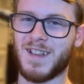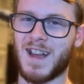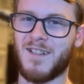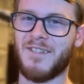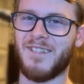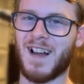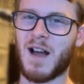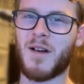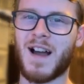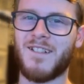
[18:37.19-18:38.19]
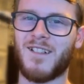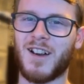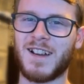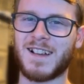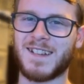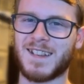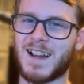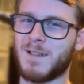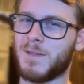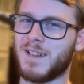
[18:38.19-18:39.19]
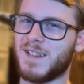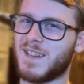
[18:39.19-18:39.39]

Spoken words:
how ironic is it that I played